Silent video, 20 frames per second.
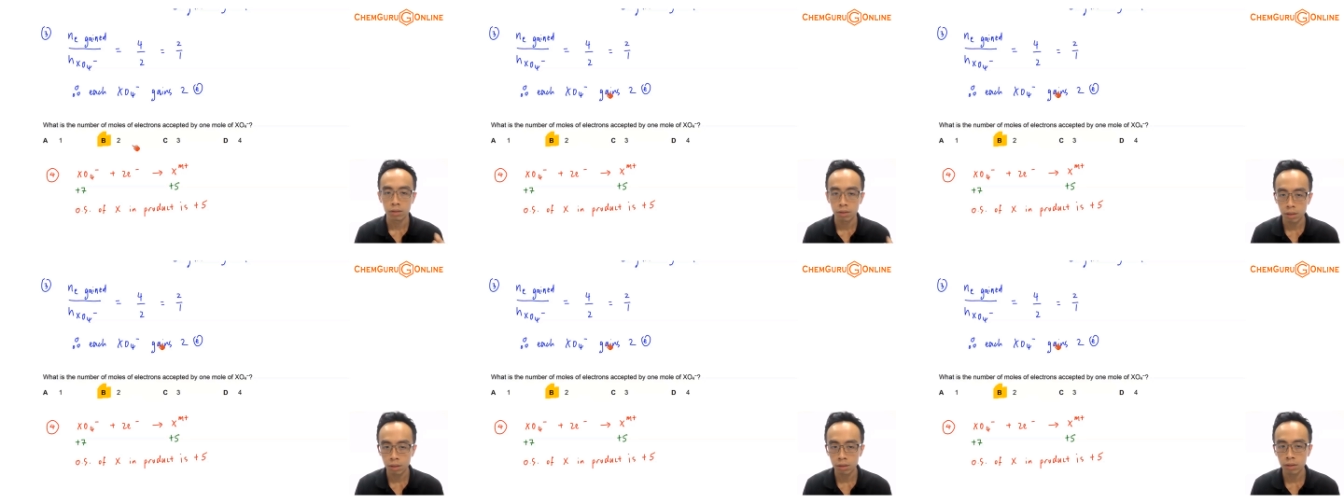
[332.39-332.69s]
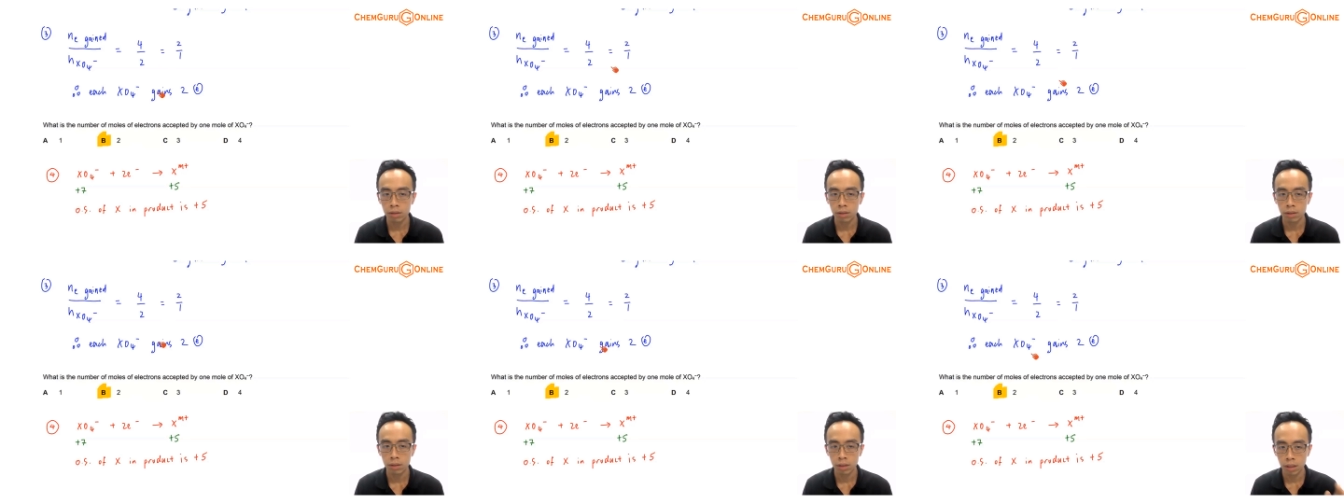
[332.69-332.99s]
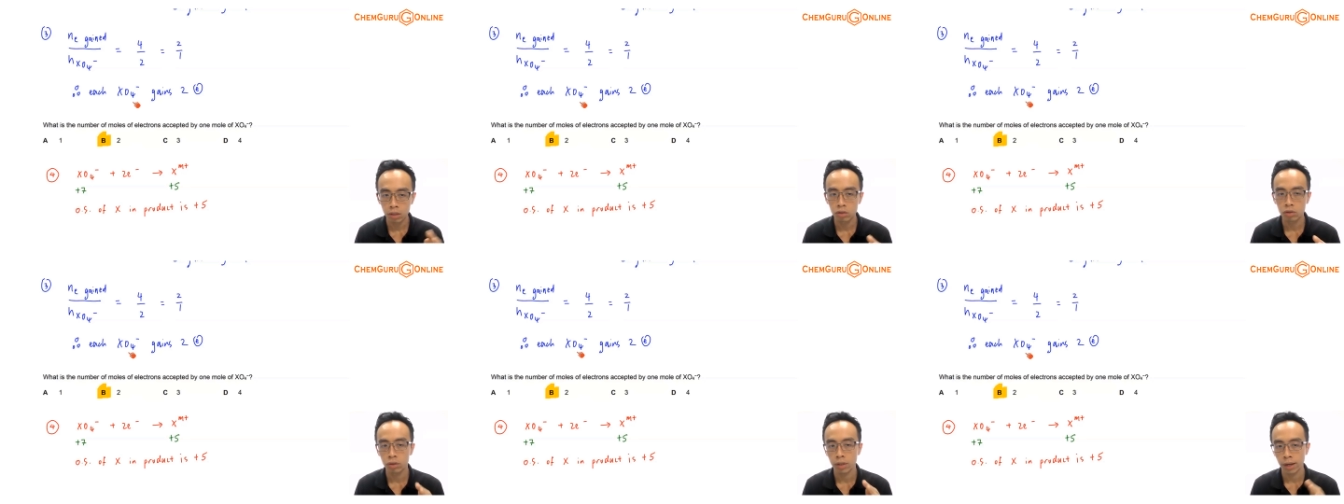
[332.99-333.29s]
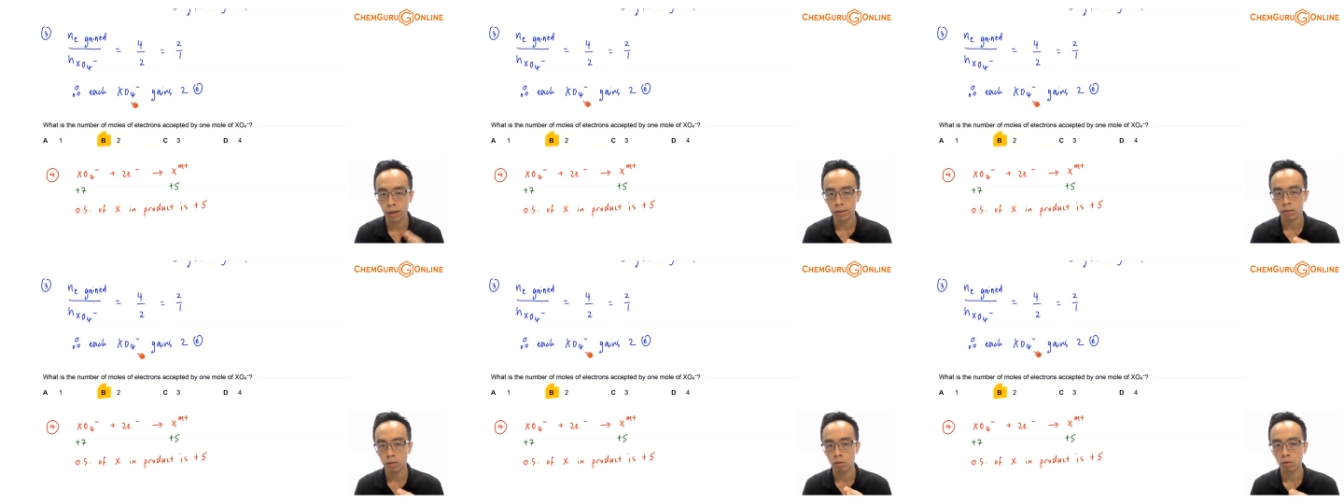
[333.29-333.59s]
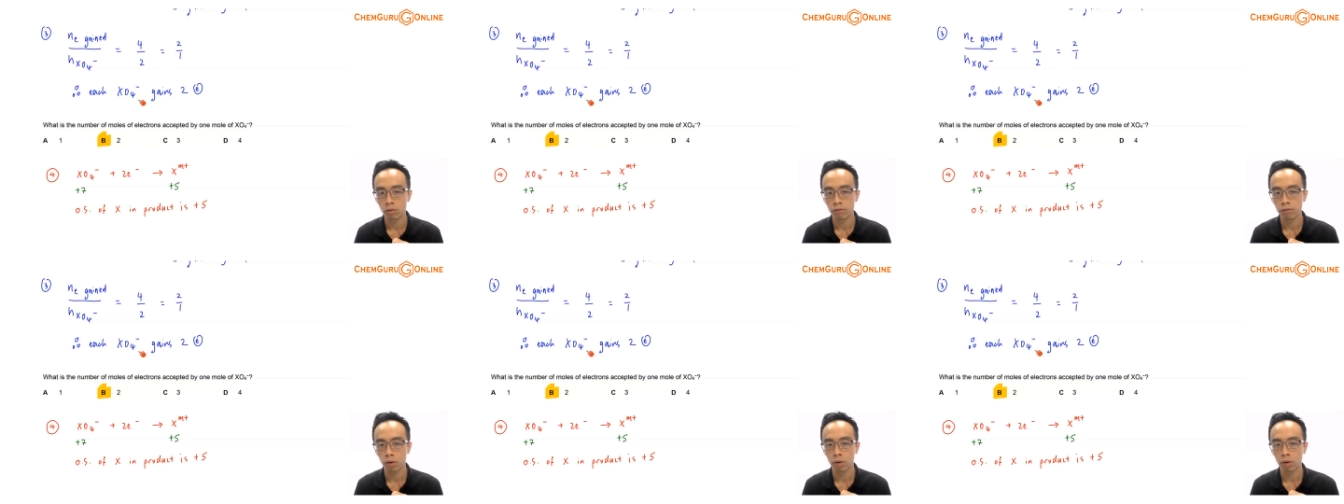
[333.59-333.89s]
Since each
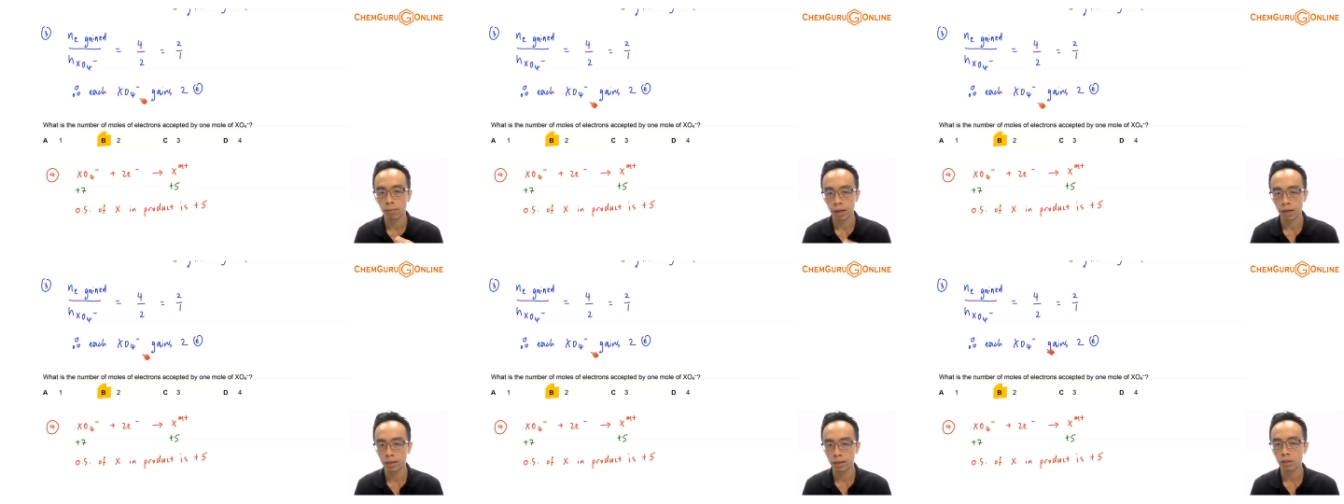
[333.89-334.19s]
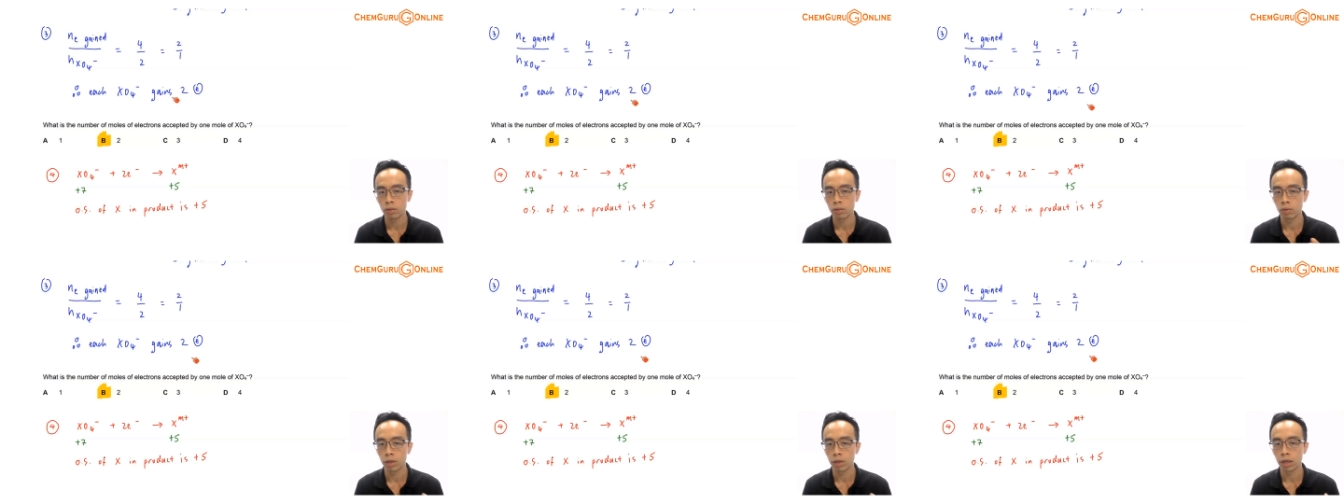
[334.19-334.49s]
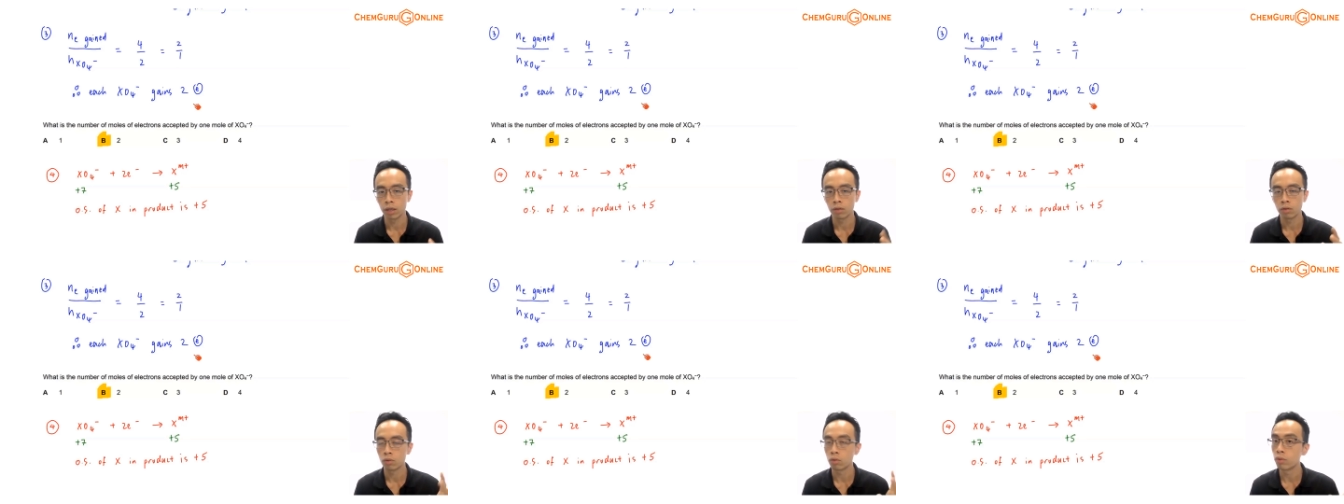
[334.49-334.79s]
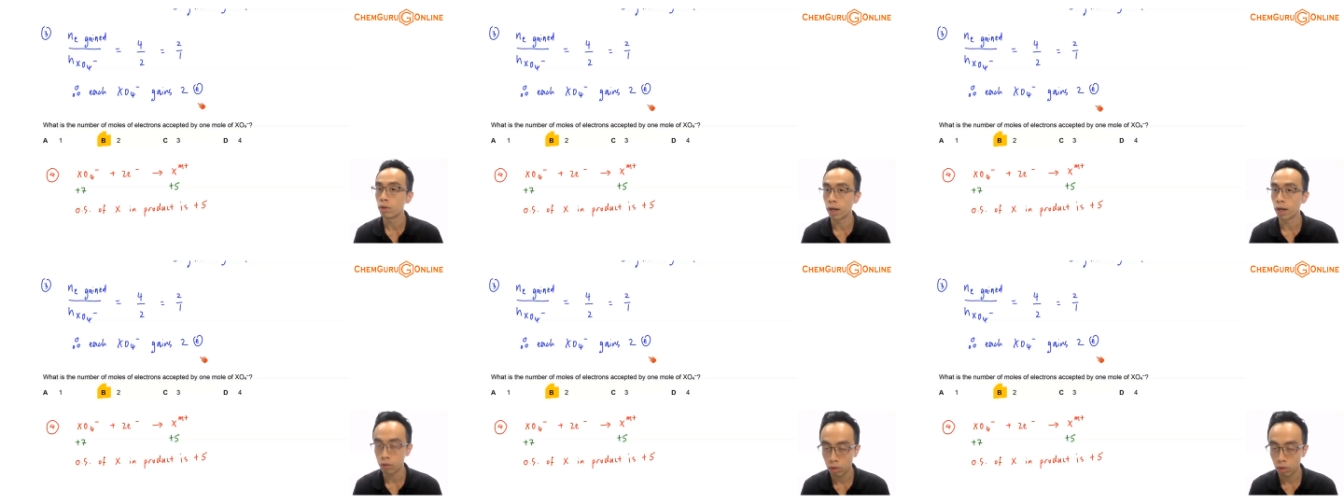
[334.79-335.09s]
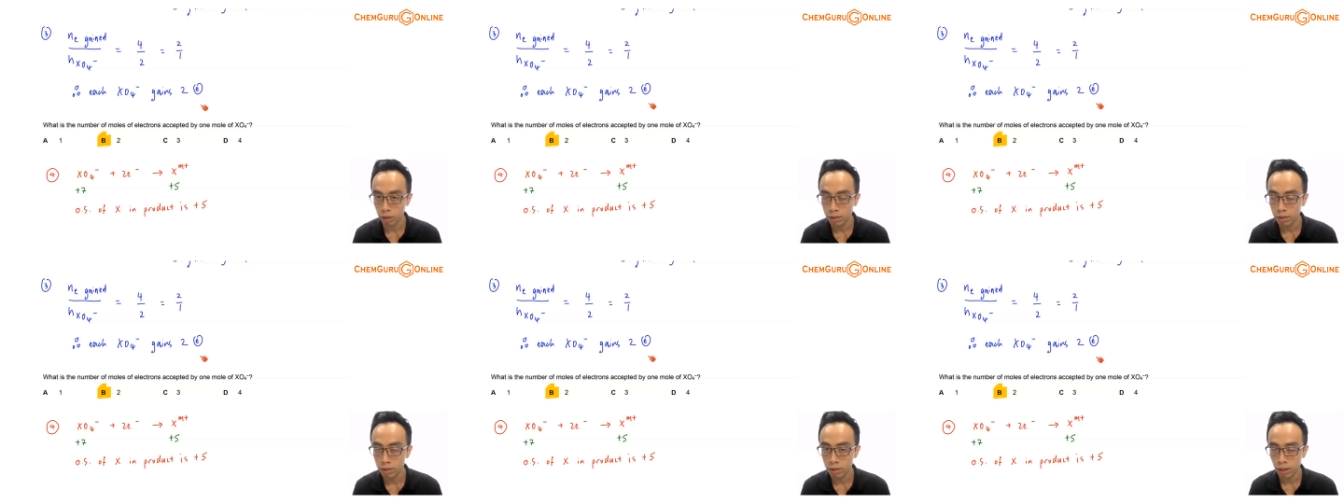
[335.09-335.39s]
XO4 minus will gain 2
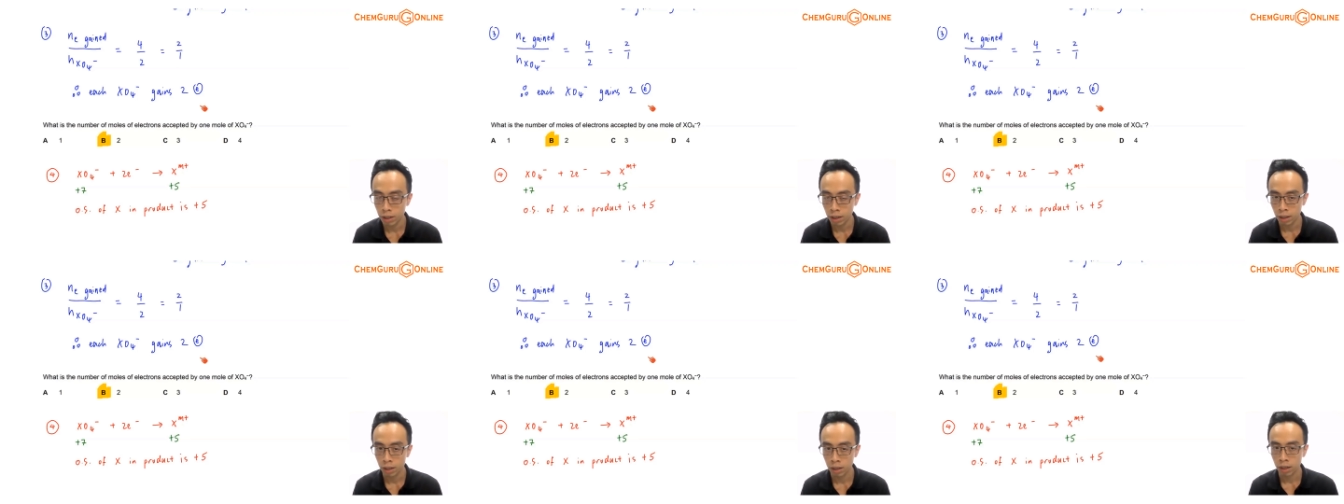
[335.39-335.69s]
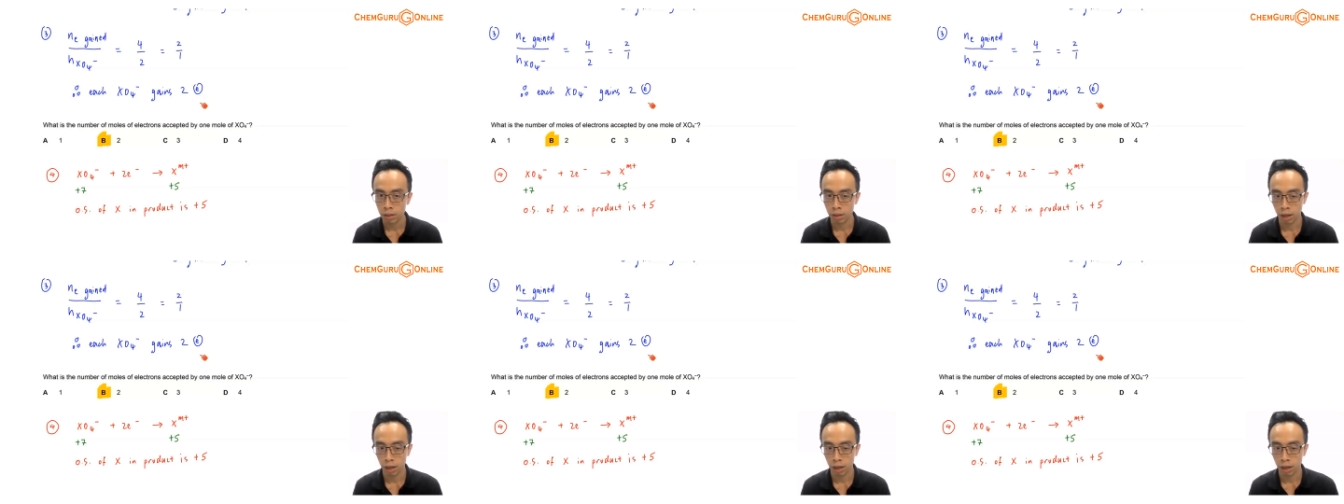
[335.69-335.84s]
electrons,